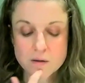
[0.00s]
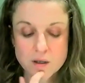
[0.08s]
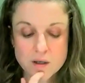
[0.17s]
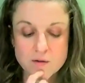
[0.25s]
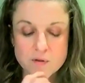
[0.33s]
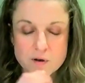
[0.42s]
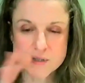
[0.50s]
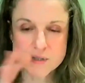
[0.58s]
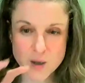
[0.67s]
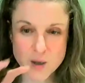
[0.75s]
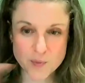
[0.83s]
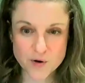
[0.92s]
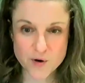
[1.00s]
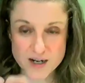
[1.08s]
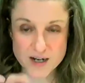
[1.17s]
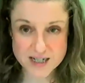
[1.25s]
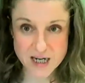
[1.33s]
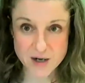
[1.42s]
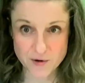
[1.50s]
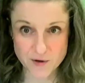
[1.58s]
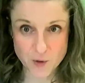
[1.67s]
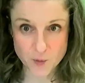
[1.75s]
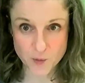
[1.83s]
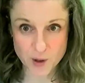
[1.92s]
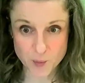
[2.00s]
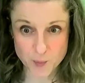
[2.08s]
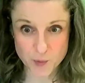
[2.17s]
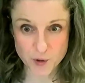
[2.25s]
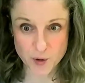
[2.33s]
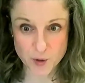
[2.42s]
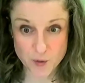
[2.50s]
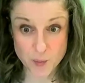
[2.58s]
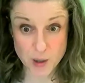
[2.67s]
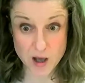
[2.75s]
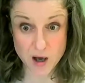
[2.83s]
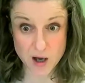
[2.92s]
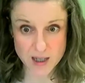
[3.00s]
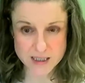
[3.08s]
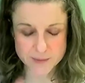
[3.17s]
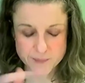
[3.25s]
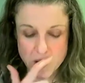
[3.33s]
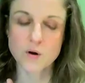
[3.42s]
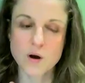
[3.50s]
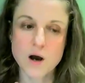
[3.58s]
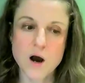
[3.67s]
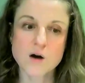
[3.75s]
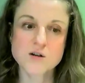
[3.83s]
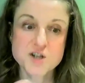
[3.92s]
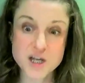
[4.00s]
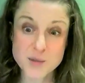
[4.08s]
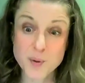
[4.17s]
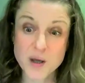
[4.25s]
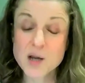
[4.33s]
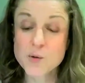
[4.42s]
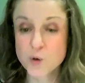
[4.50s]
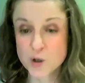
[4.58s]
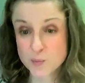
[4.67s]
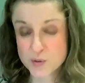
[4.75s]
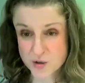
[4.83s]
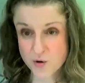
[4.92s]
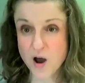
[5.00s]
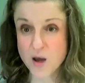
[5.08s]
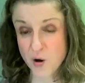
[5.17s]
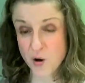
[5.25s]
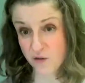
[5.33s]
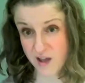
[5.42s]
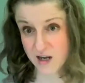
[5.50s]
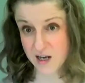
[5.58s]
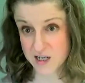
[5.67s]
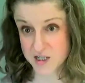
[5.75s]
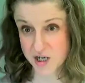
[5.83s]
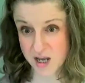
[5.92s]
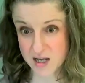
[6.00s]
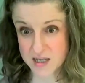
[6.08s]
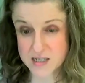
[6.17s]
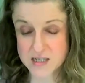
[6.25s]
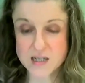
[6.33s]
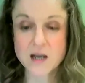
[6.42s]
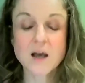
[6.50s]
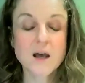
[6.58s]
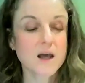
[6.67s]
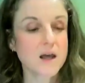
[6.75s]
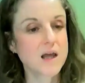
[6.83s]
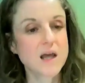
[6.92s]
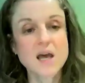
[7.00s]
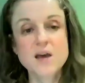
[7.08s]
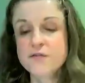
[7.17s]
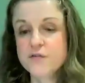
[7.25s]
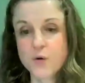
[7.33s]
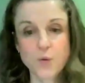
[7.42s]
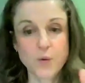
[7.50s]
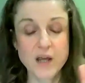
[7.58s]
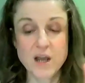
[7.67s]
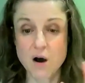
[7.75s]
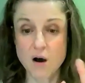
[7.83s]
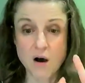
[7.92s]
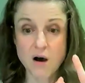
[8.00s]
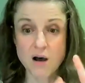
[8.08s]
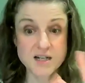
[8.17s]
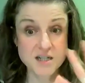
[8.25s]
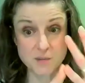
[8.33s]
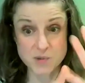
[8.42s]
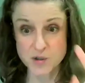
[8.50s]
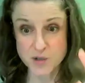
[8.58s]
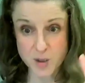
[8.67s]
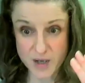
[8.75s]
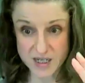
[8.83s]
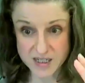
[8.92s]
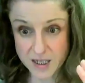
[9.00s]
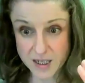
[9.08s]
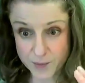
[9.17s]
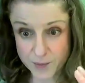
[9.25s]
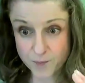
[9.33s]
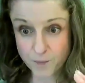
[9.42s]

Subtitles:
there is a number of criteria that are applied. Our GP will prescribe it on the NHS if we are a type 2 diabetic,